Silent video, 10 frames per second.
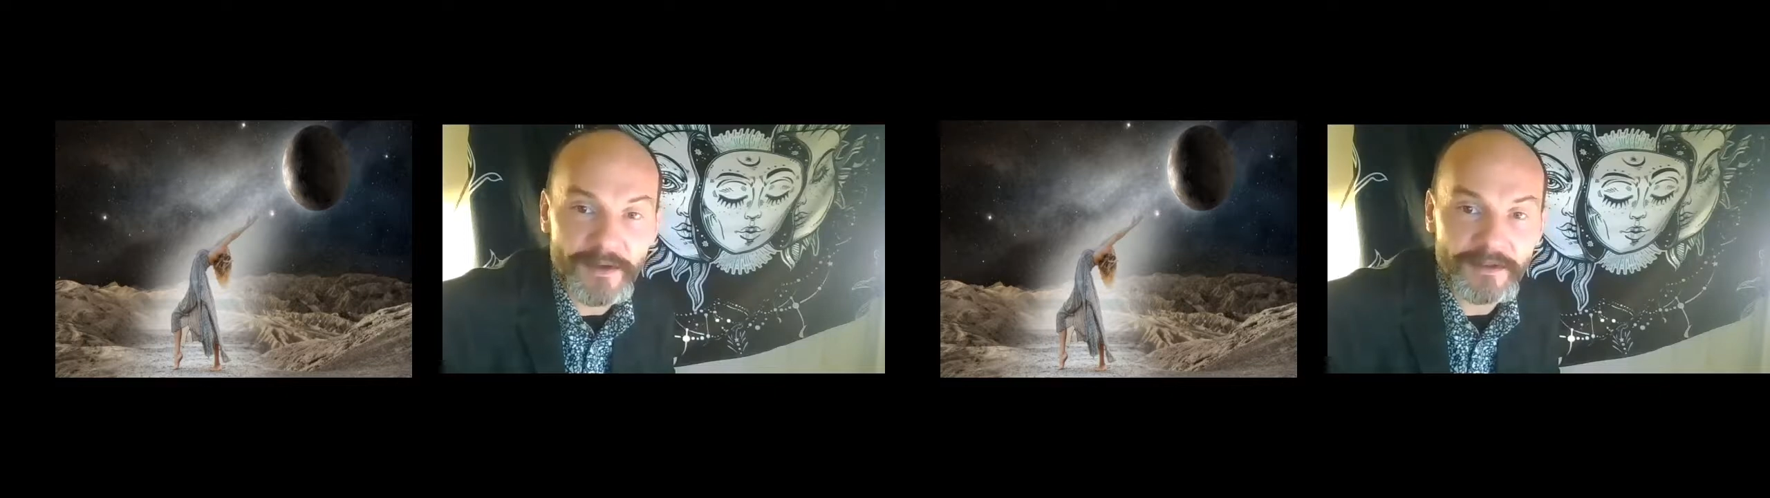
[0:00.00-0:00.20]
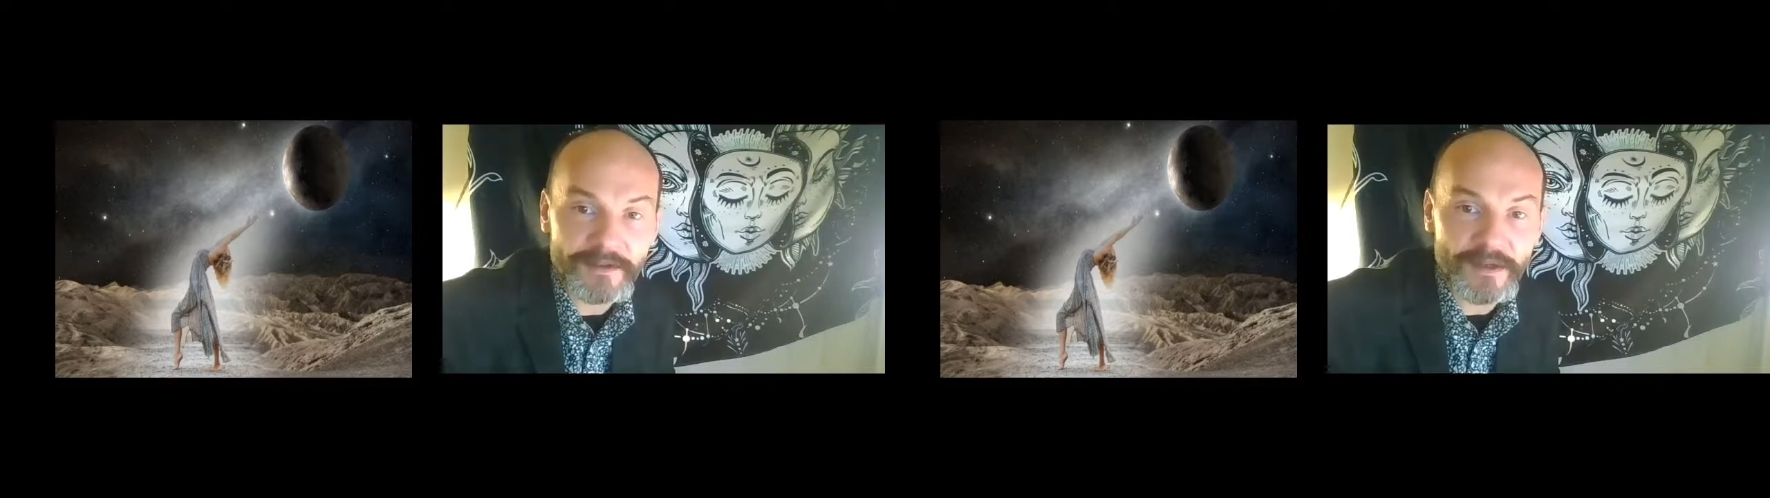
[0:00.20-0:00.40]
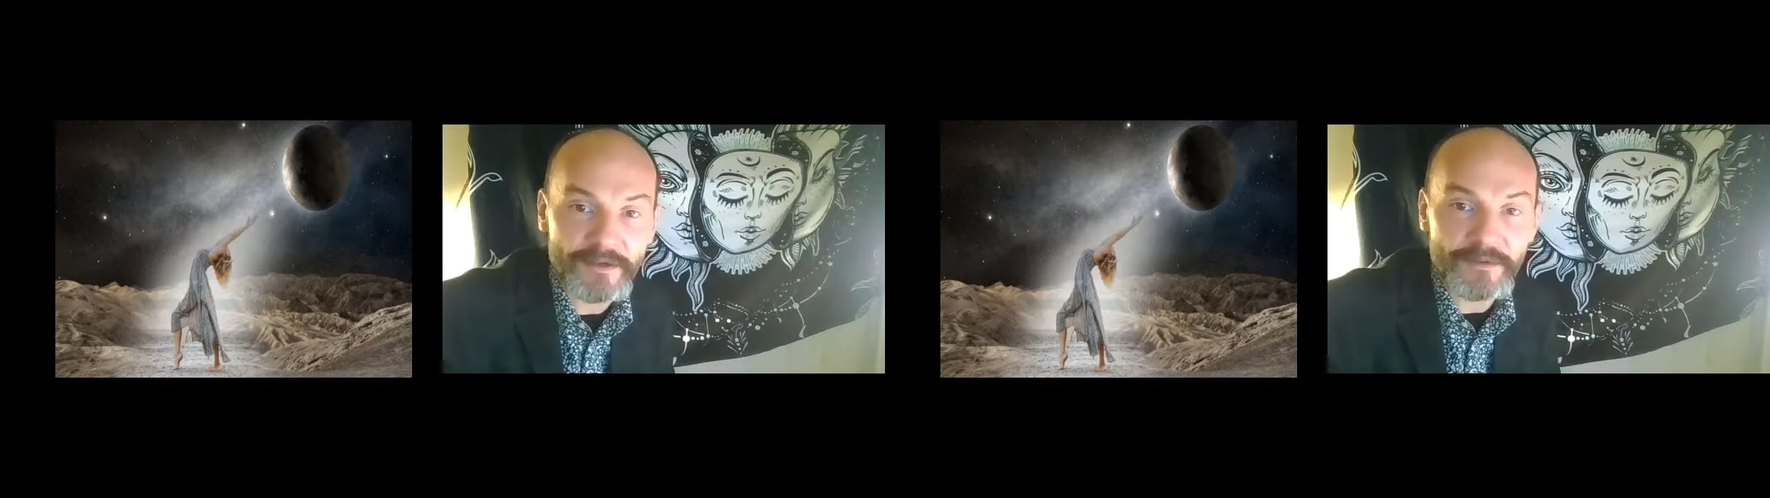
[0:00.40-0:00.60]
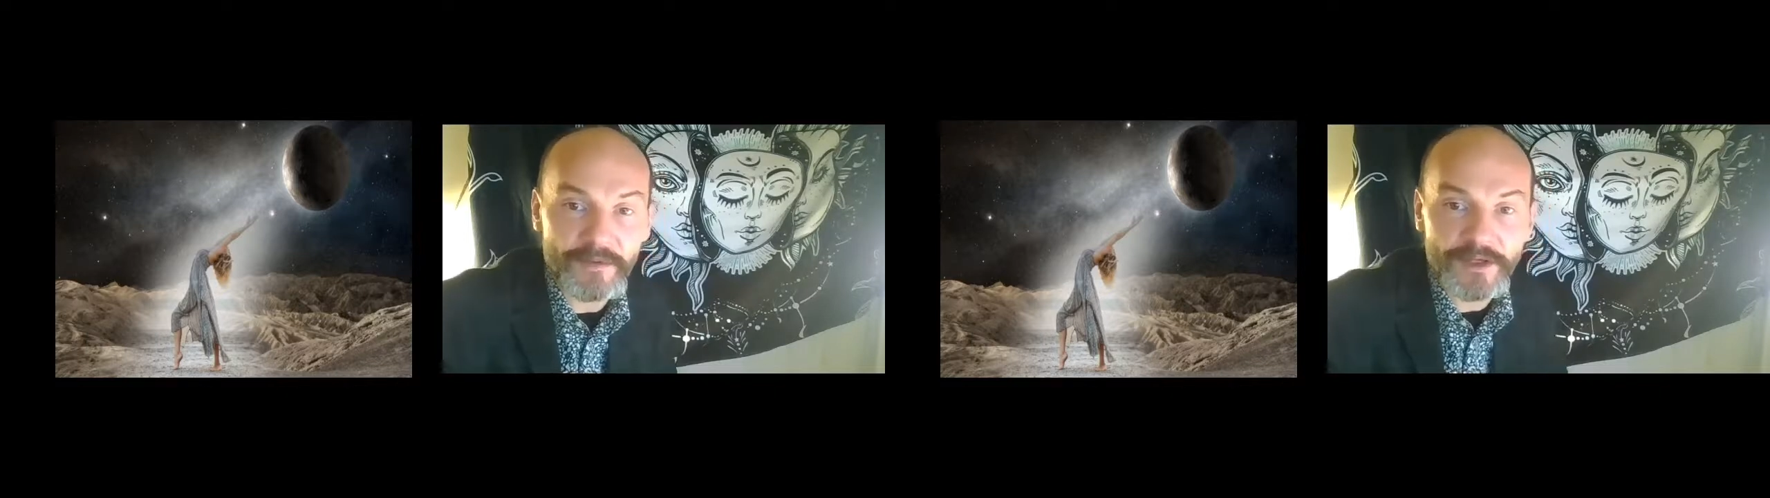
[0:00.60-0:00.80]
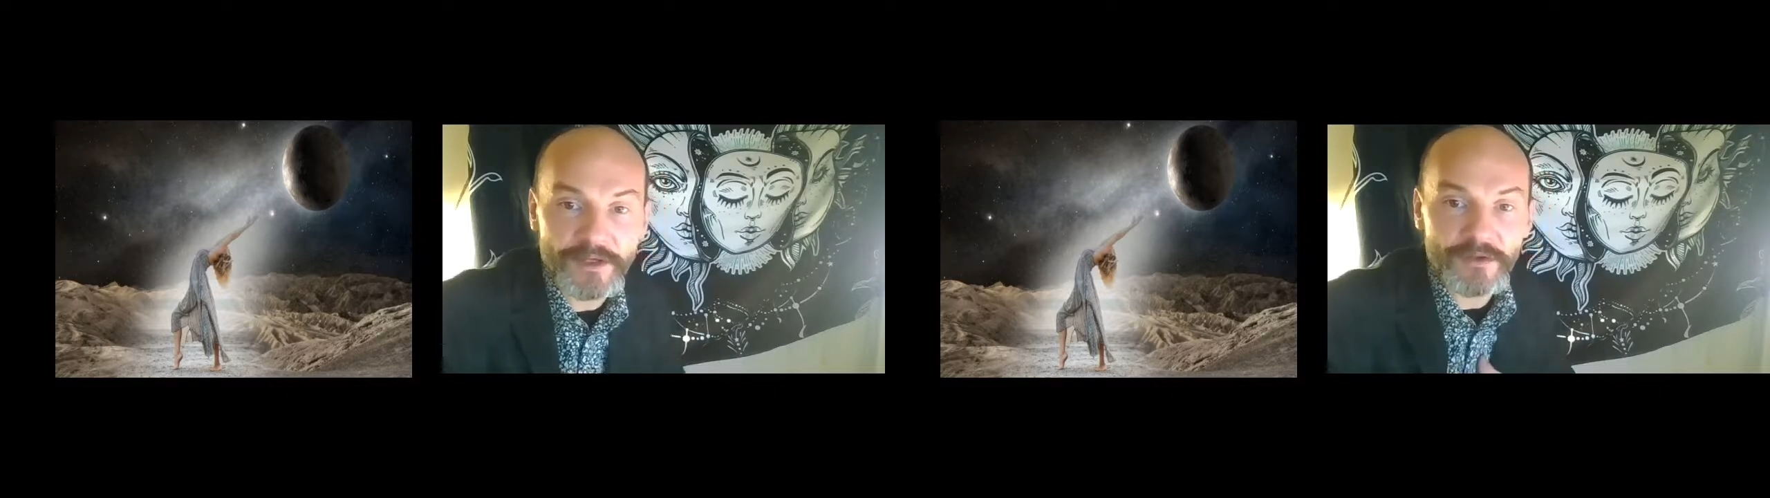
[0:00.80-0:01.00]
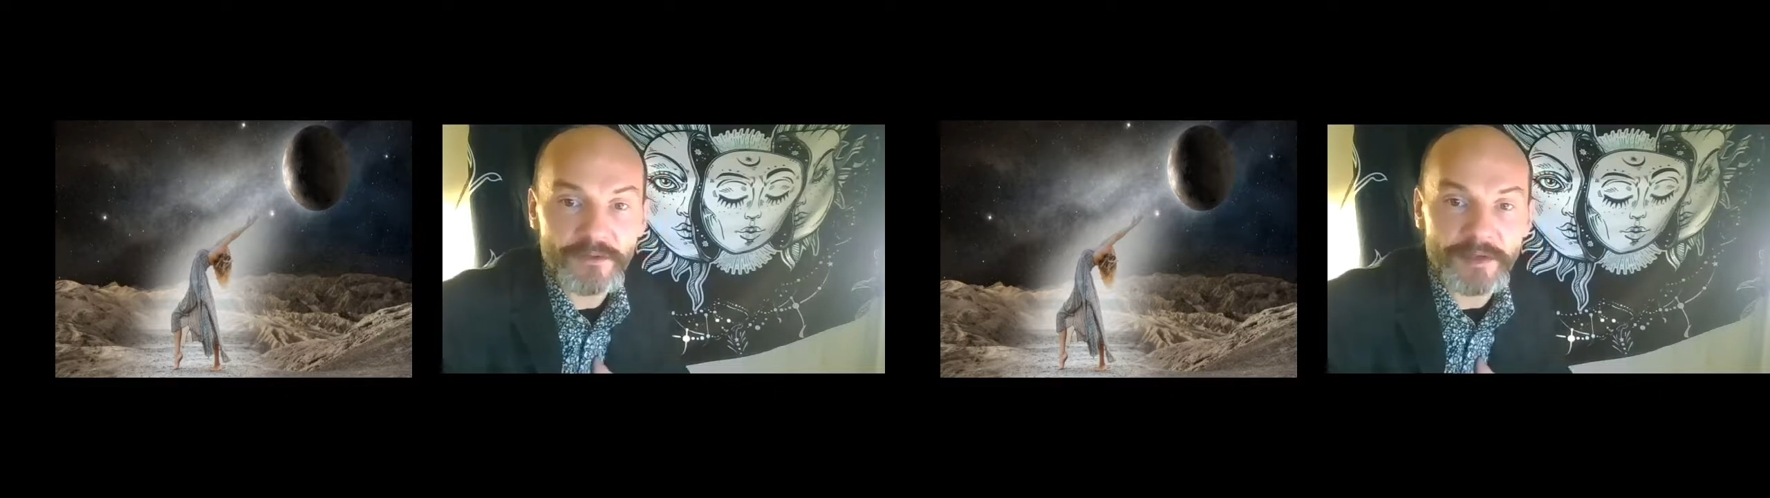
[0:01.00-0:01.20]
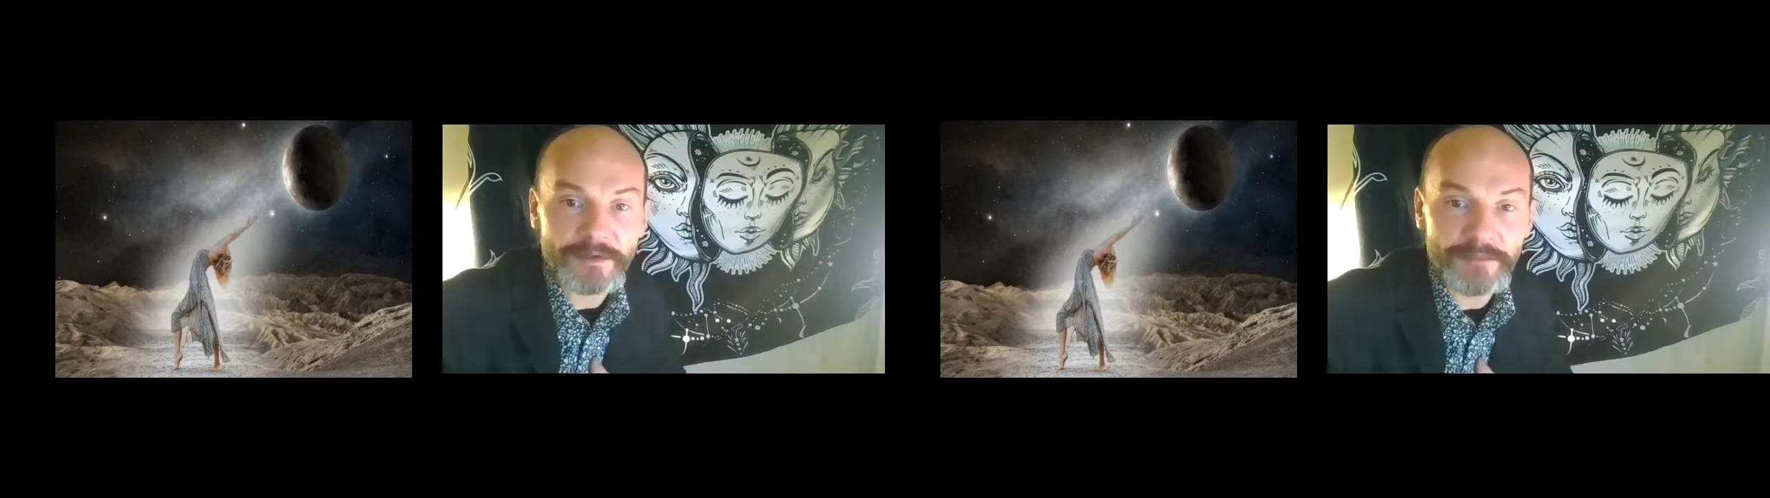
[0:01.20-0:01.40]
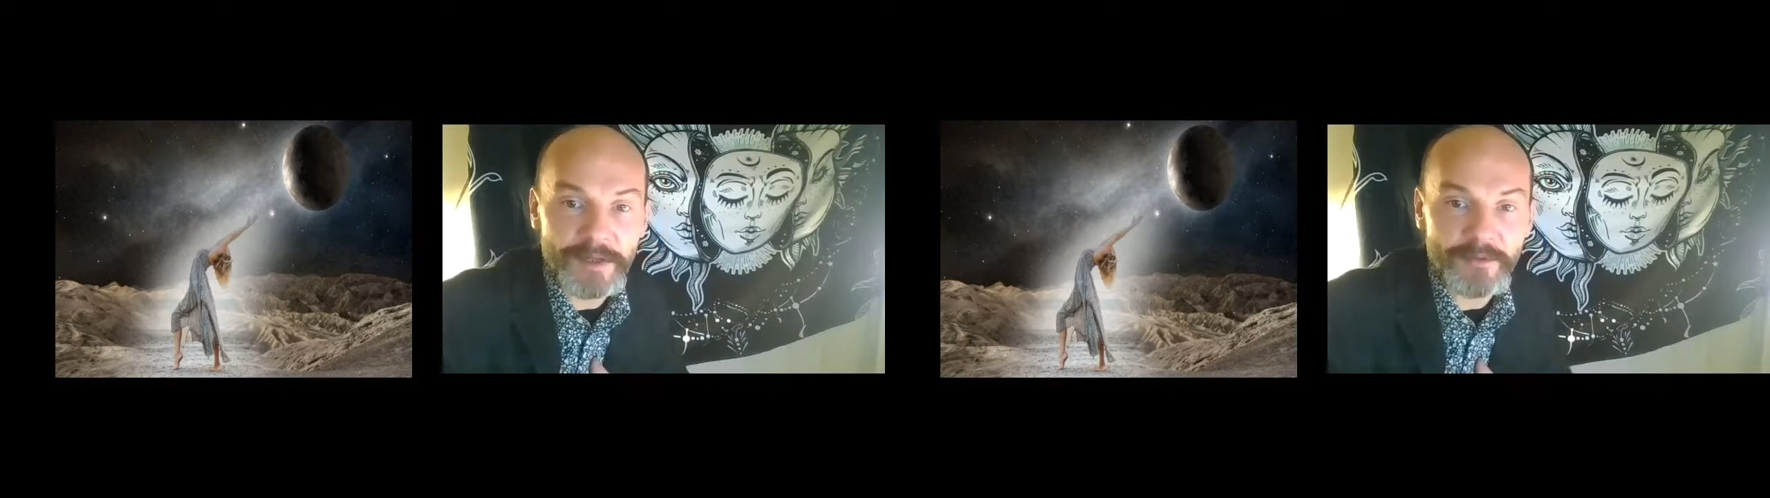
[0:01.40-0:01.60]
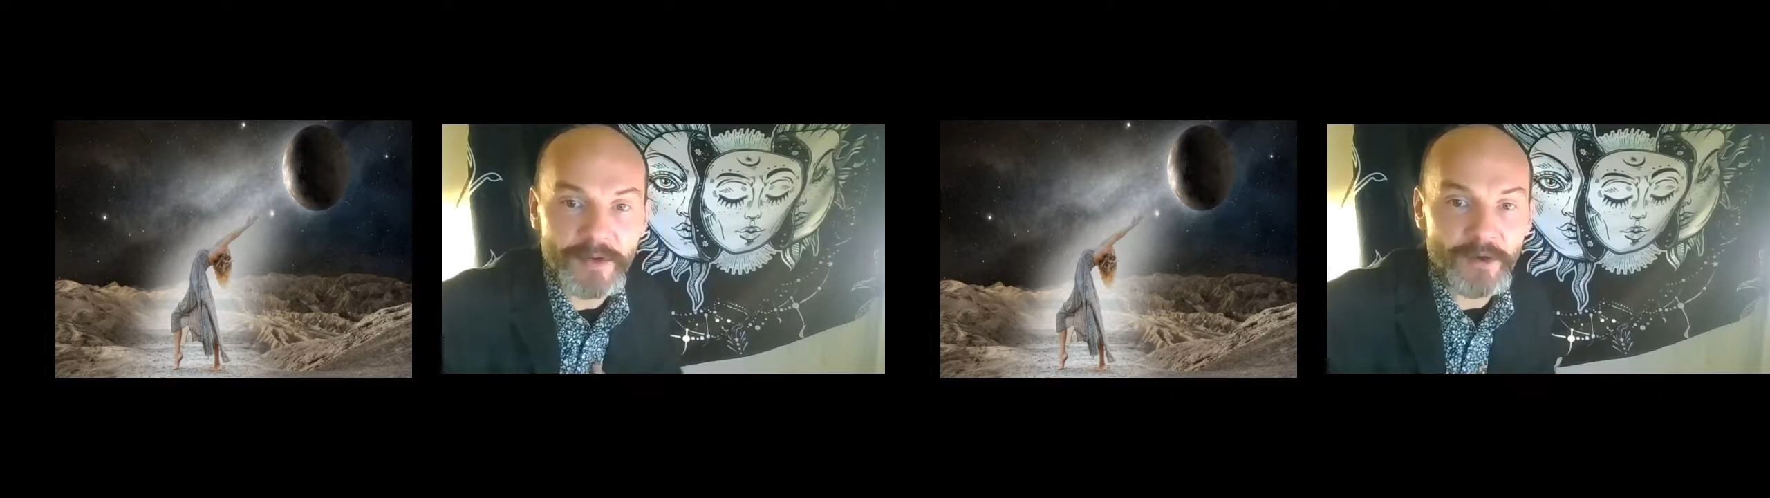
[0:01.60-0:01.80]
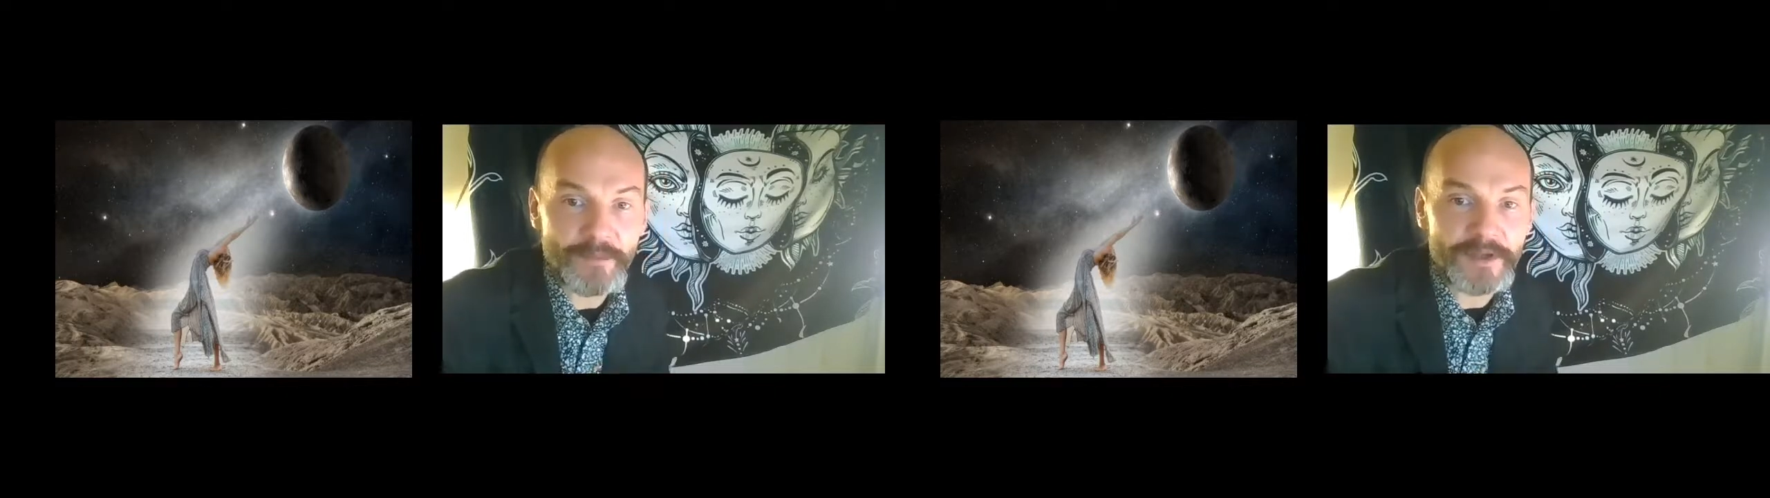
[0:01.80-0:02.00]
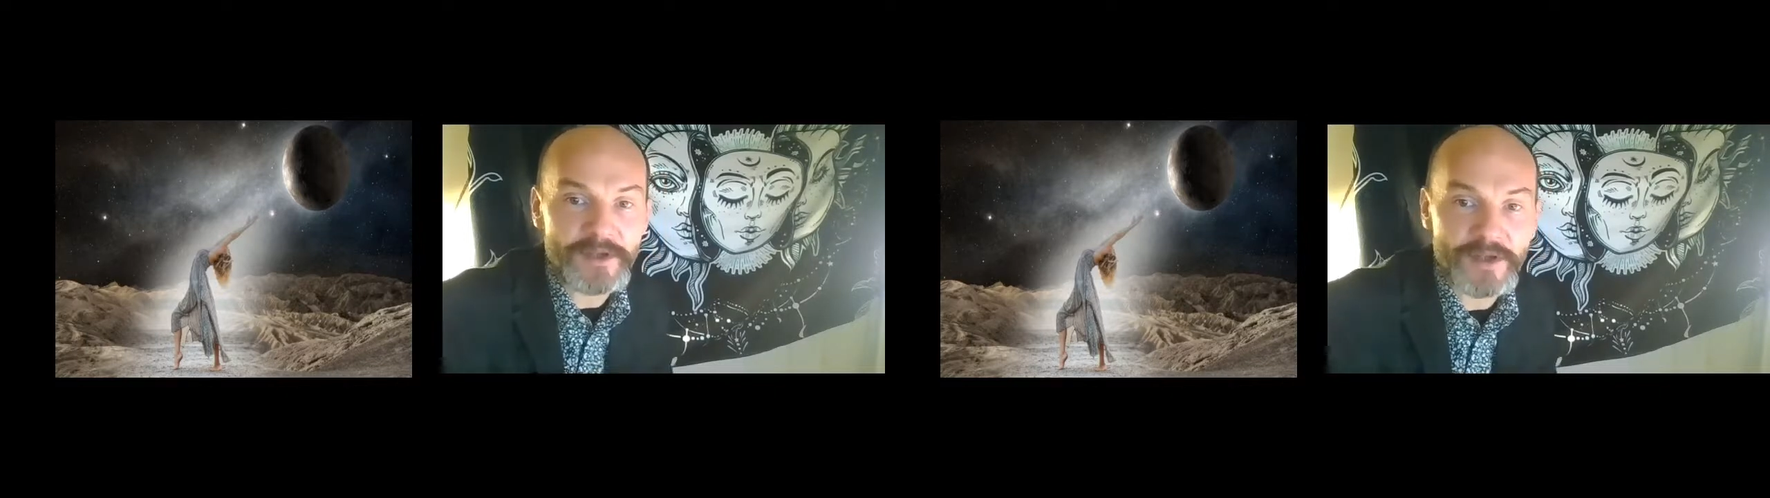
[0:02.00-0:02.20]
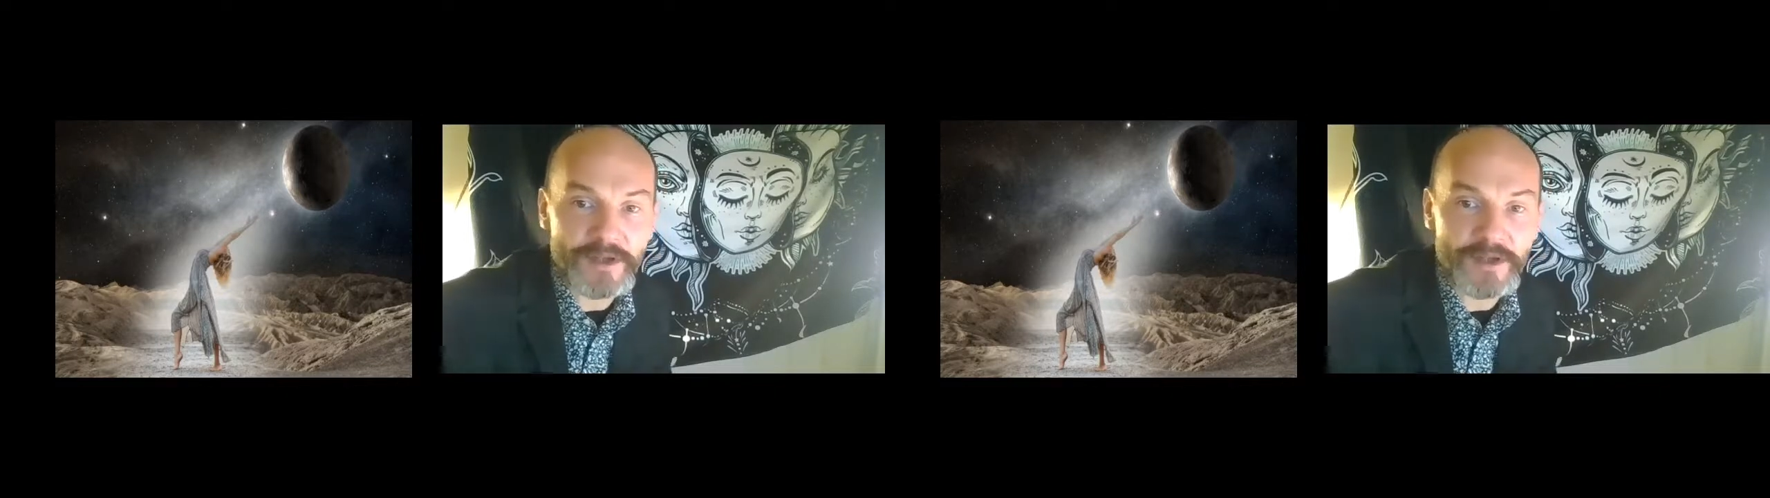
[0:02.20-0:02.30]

I know that when people help each